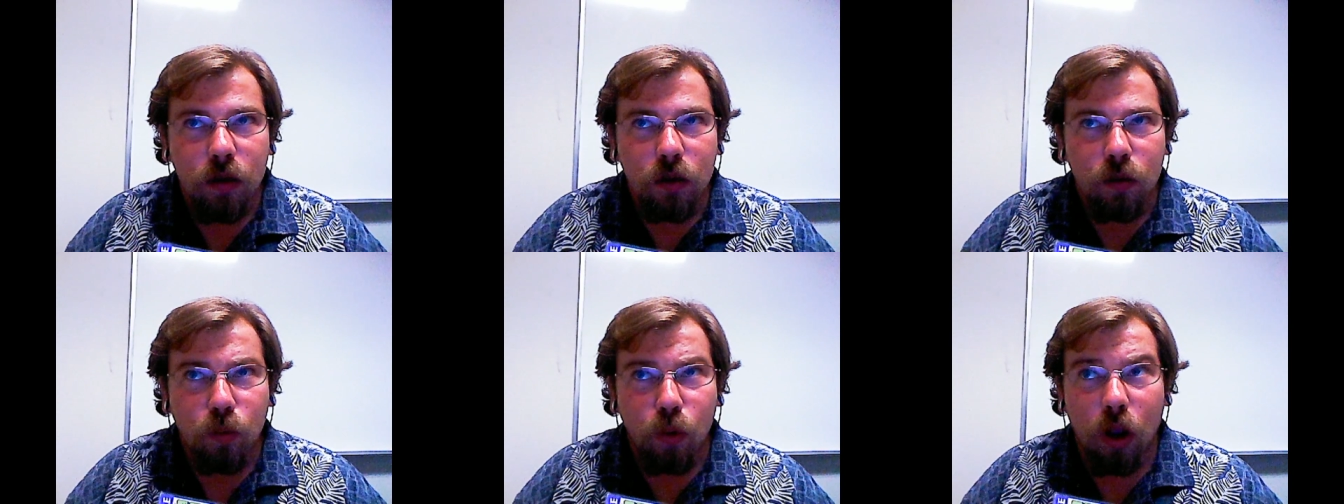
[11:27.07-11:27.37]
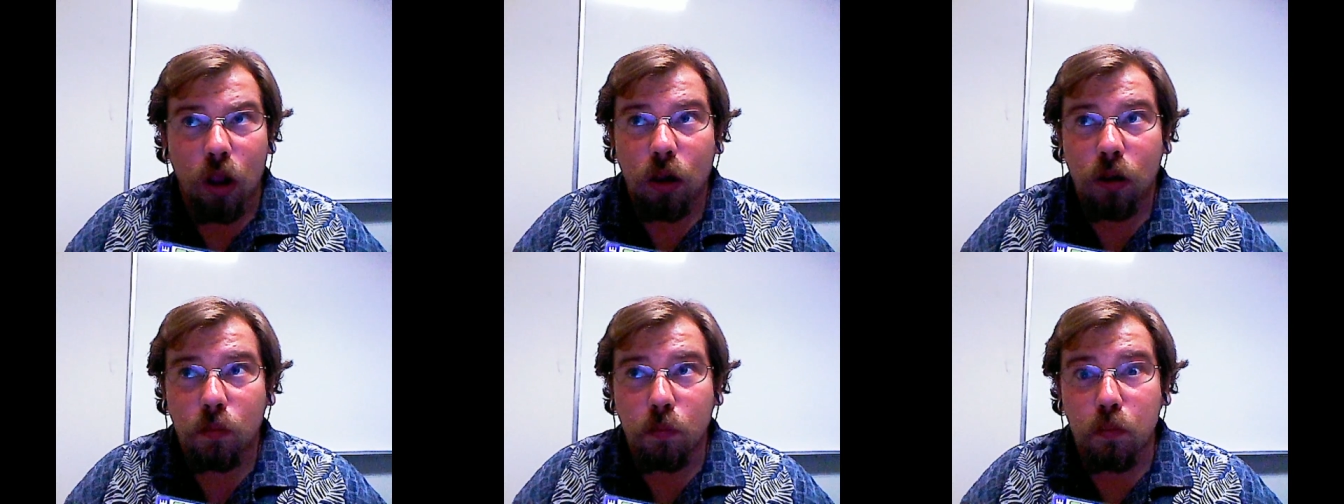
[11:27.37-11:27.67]

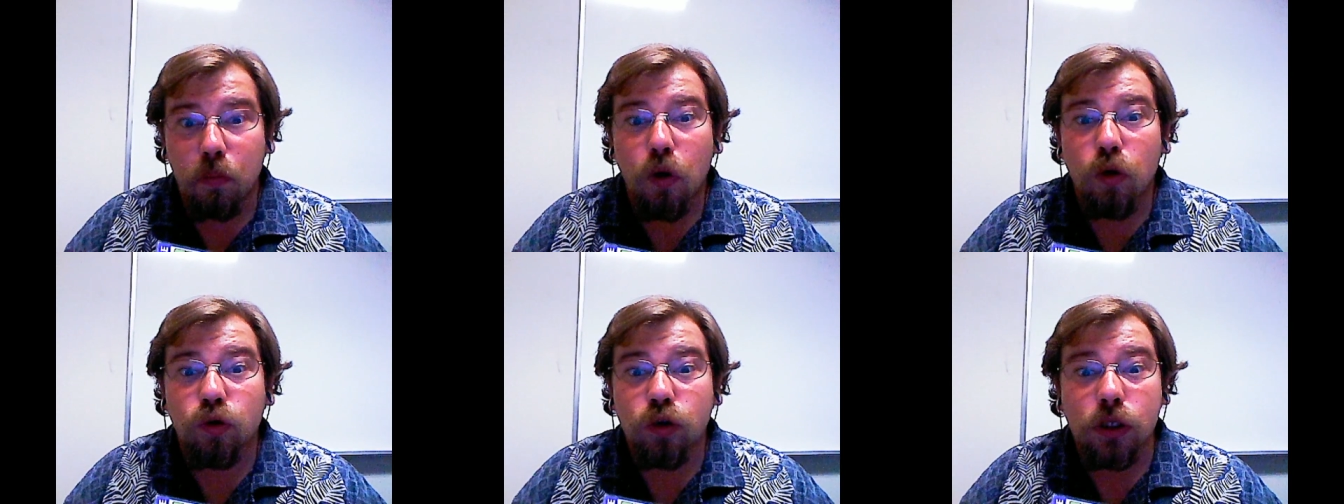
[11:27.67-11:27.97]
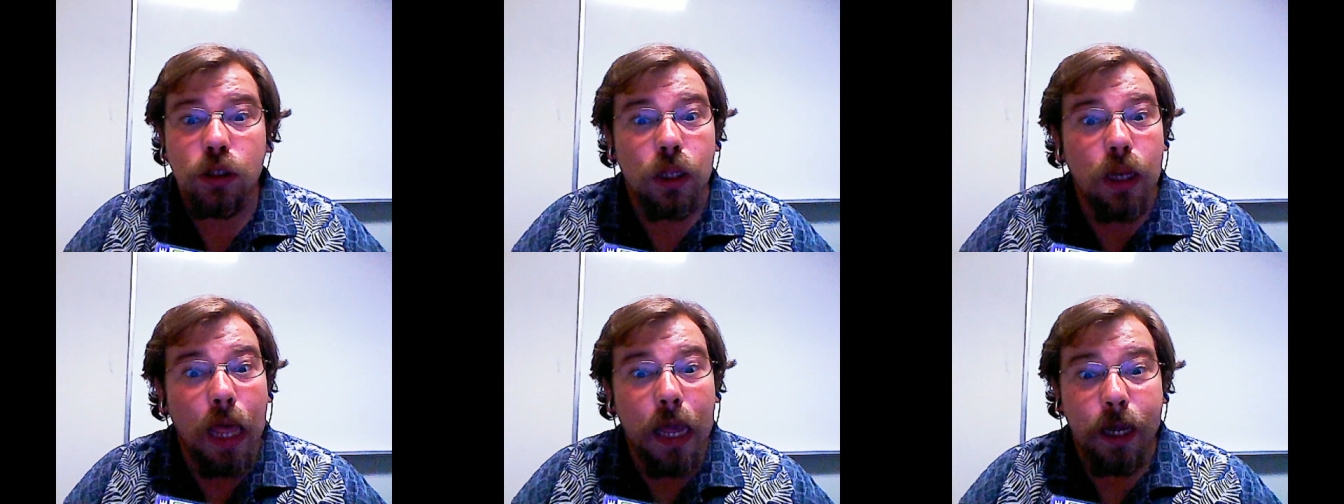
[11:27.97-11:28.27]
Well,
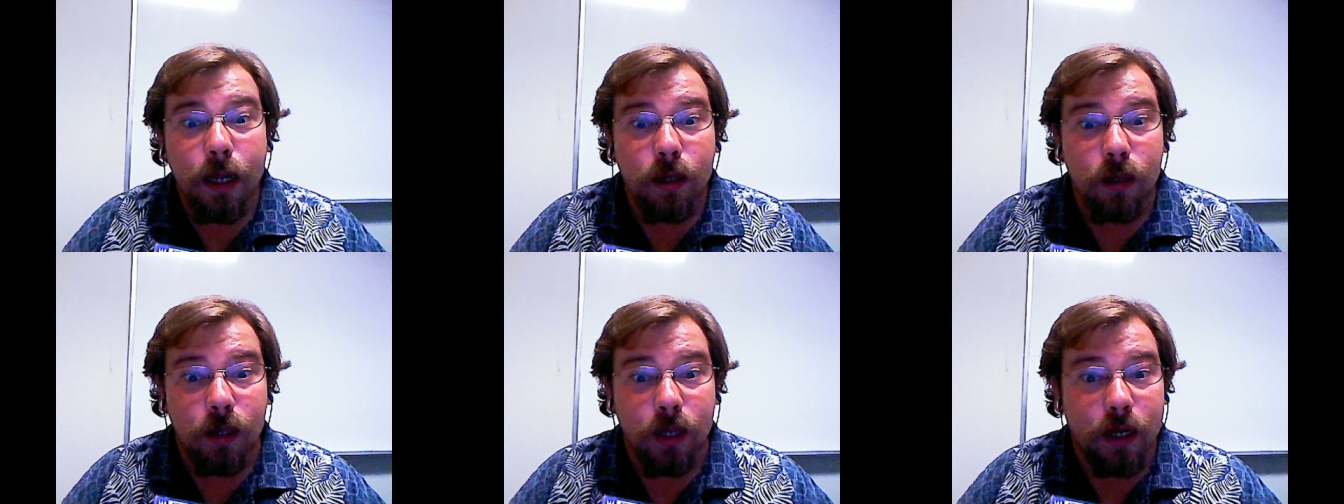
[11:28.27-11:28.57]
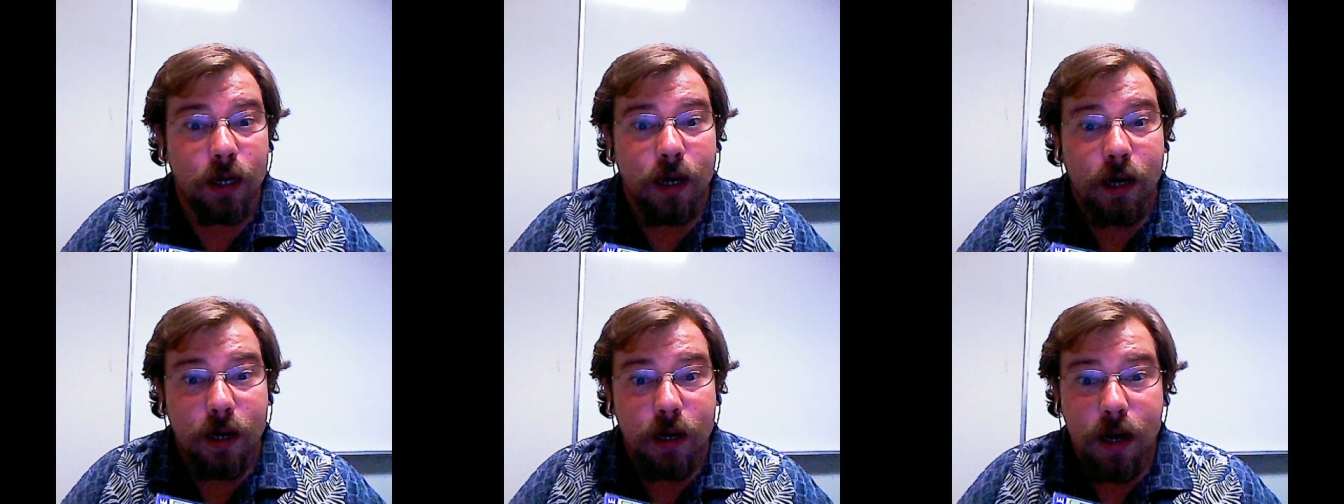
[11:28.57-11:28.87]
most likely
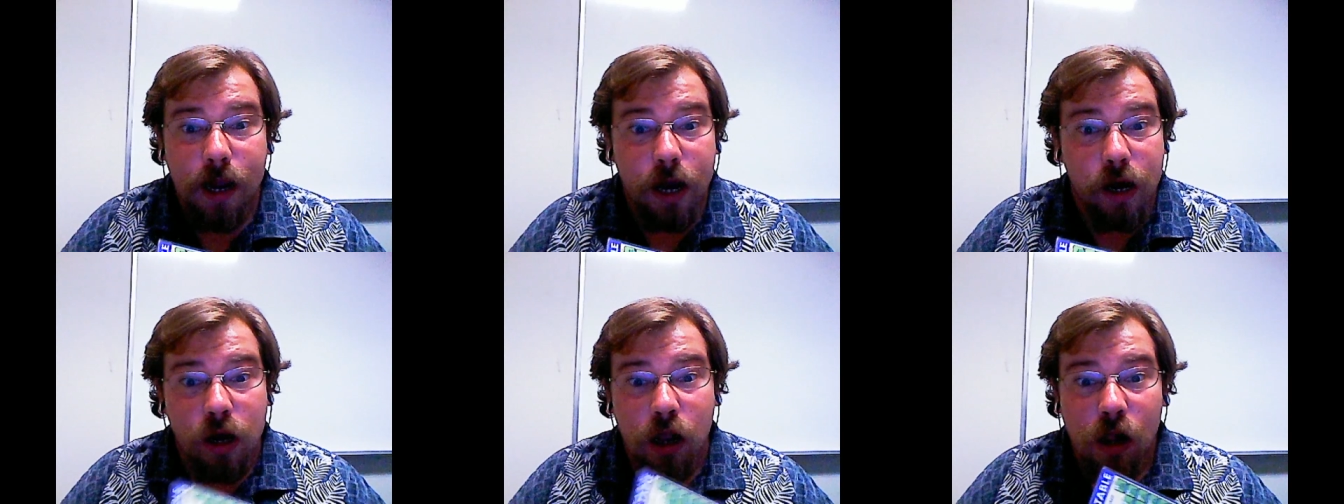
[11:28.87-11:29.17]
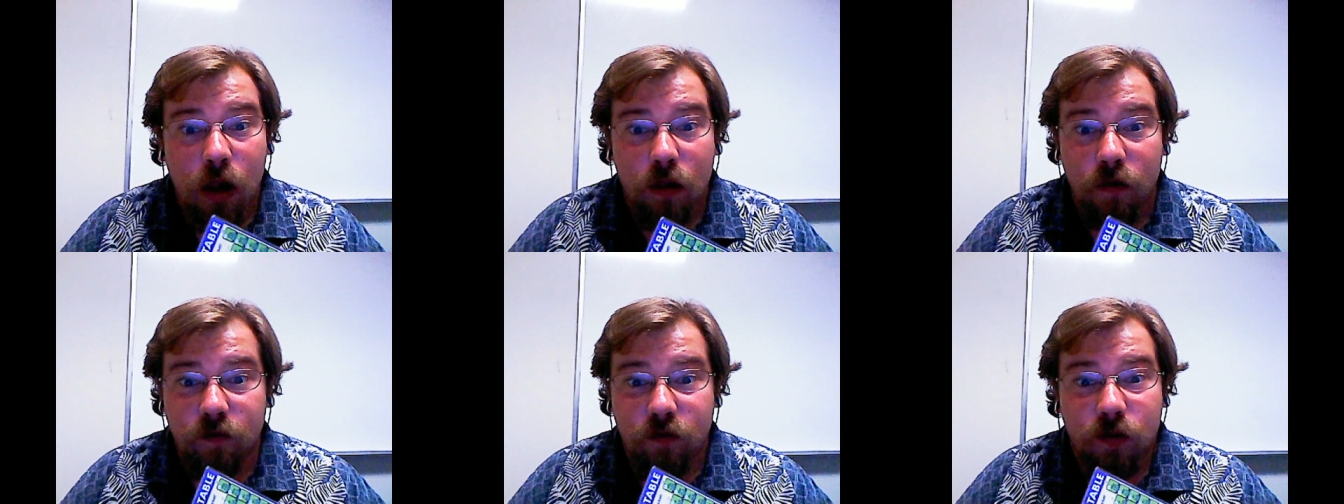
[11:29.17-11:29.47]
not
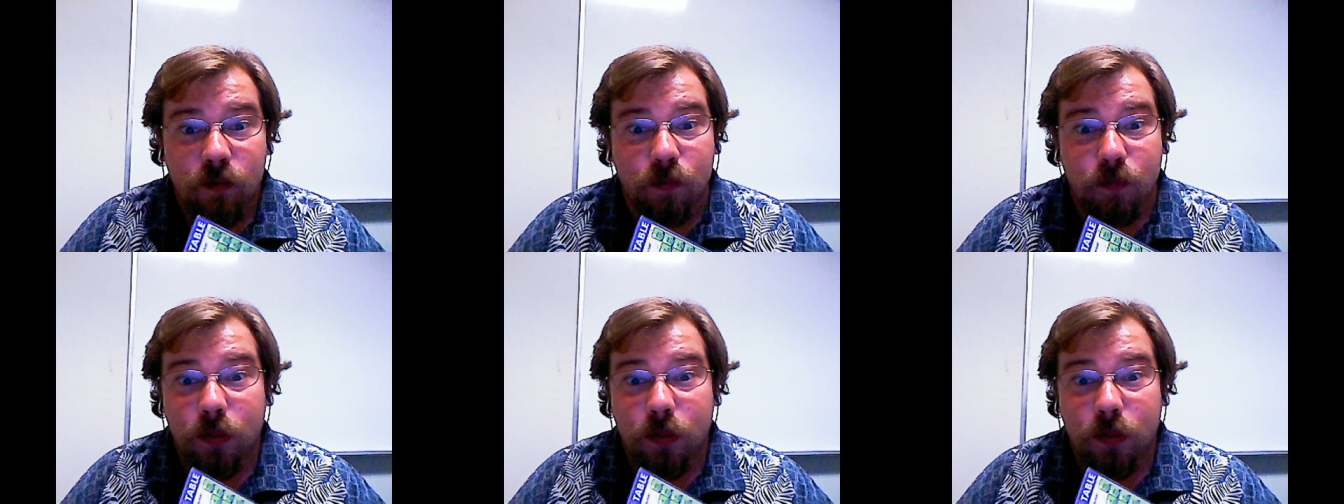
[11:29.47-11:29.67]
all of them